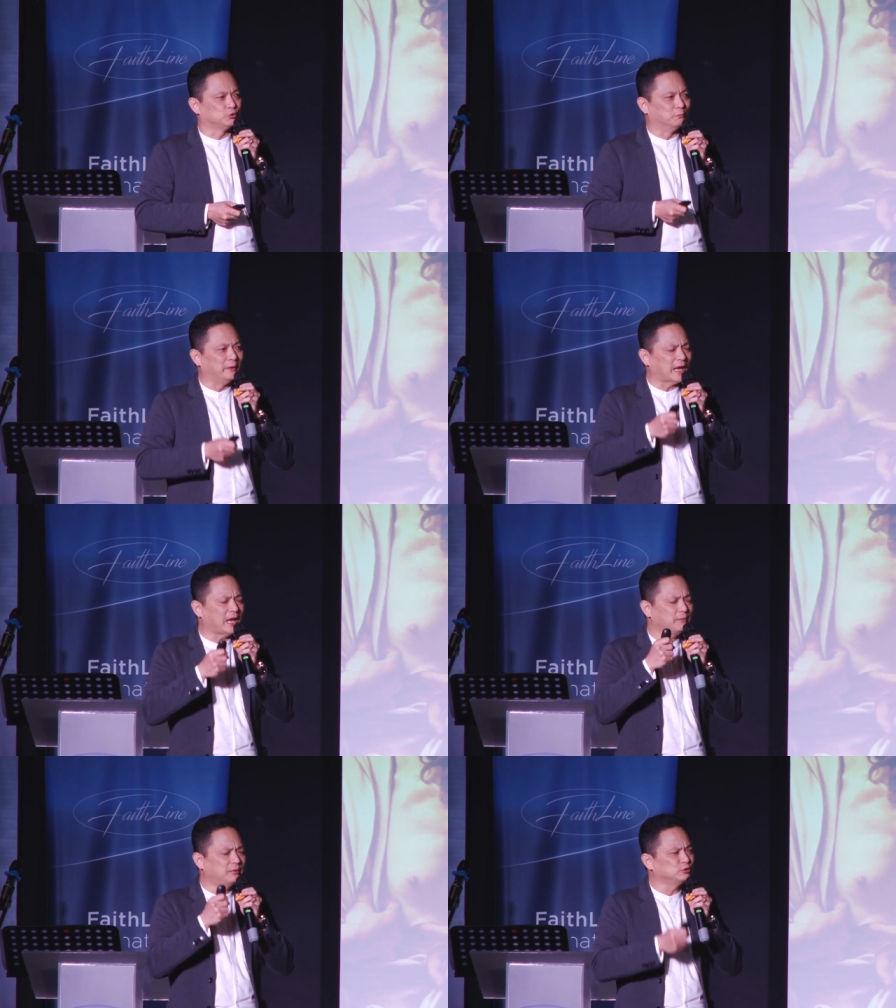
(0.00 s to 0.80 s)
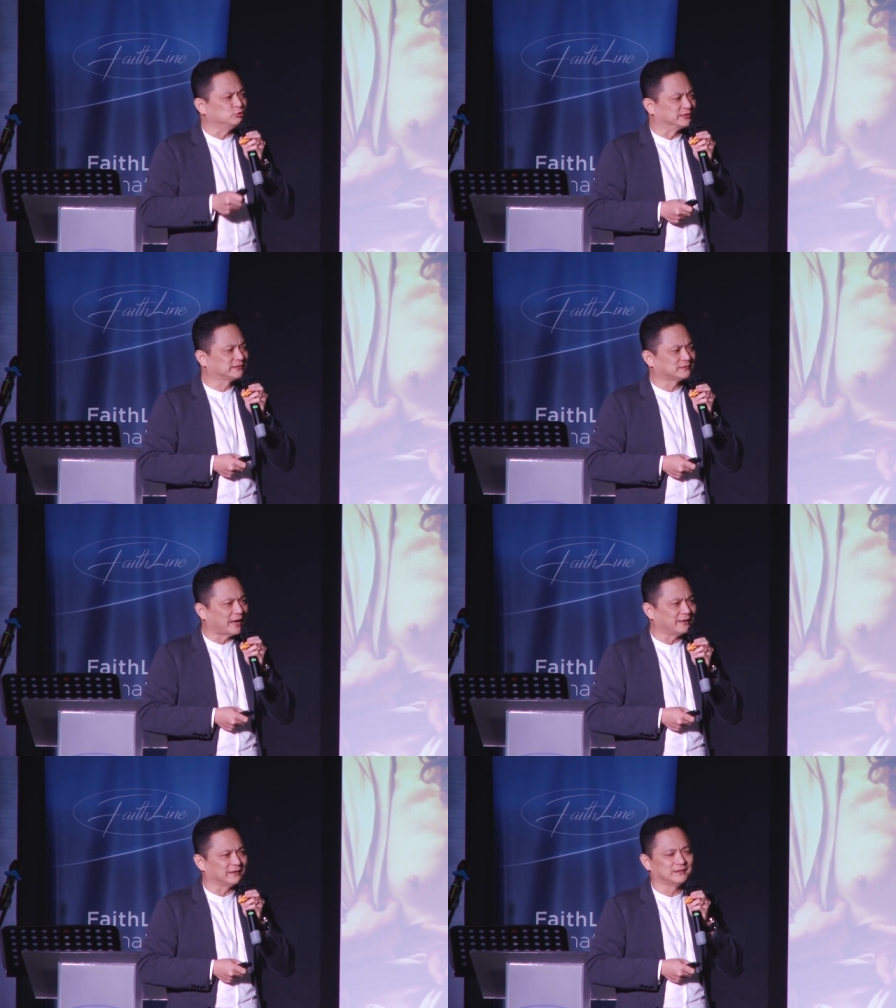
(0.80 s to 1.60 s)
to be able to
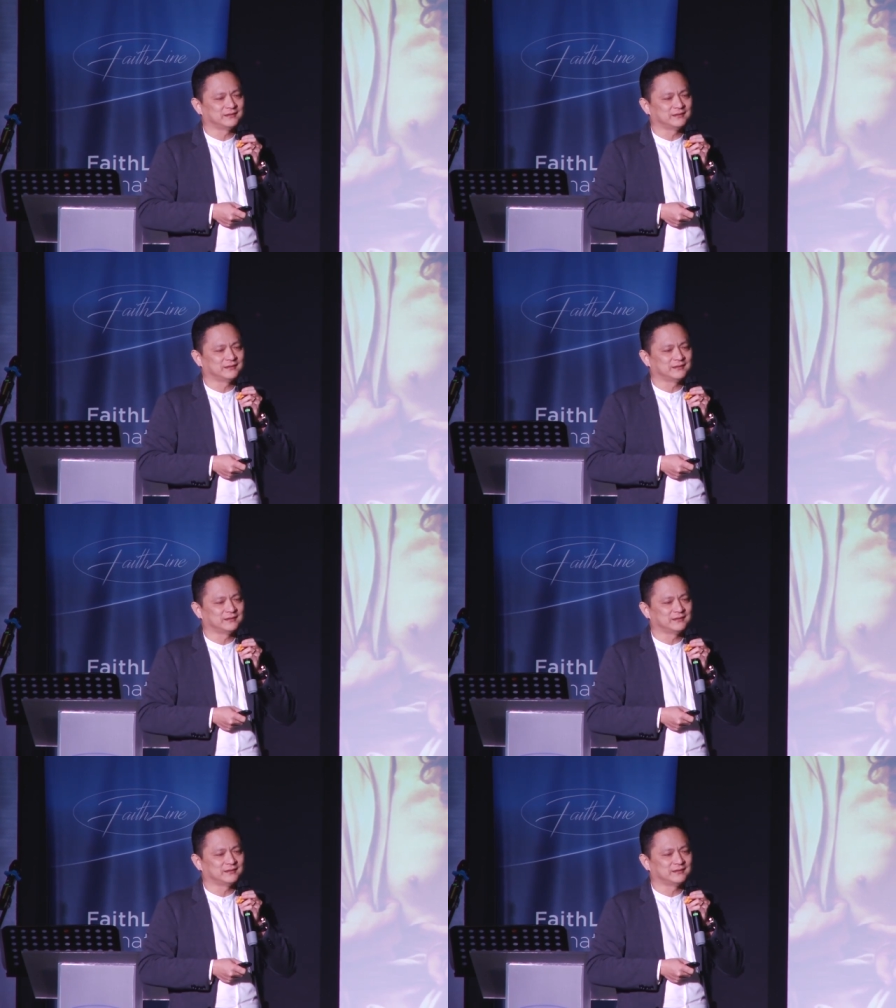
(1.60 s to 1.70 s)
stand